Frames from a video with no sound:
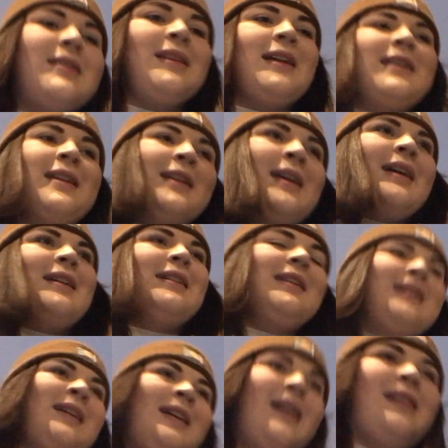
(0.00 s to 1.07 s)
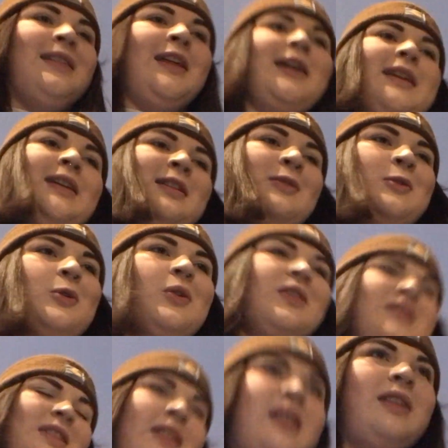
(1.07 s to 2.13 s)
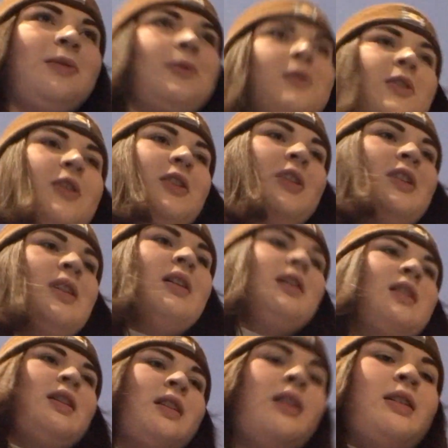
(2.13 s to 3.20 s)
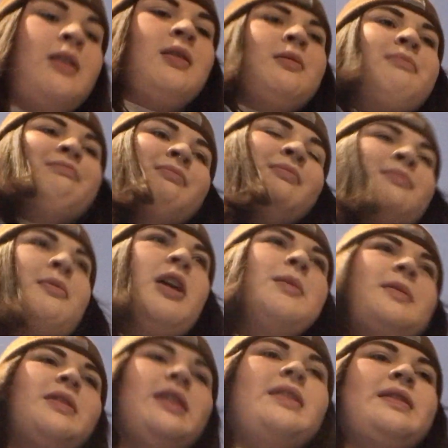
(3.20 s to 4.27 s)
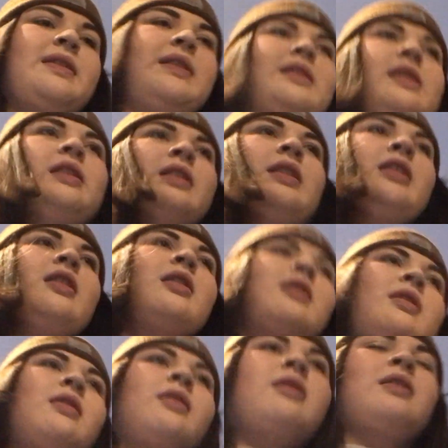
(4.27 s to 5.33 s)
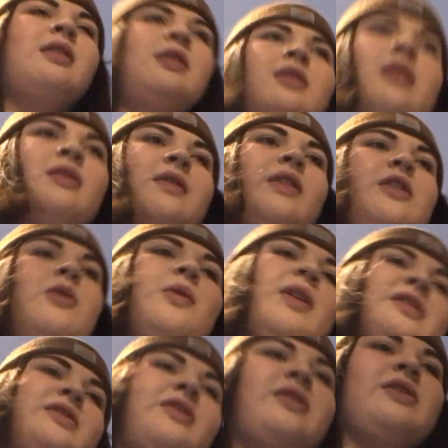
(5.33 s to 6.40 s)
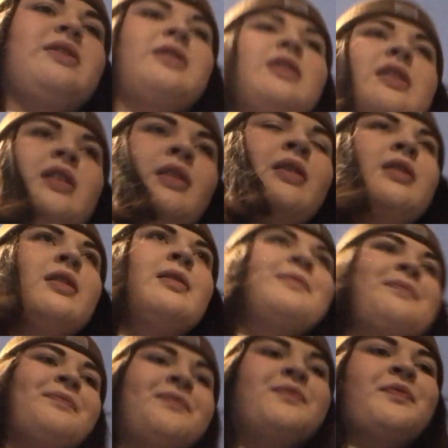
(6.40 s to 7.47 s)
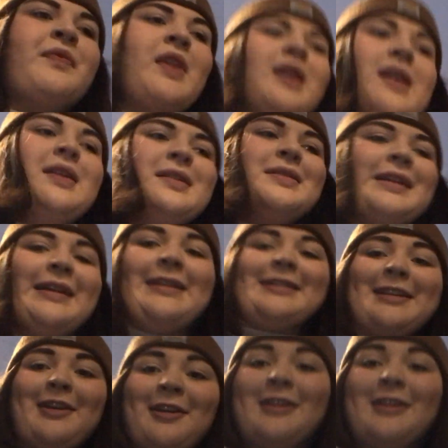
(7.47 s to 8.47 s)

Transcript: late at night in like New York City or maybe DC. the US just, it's kind of scary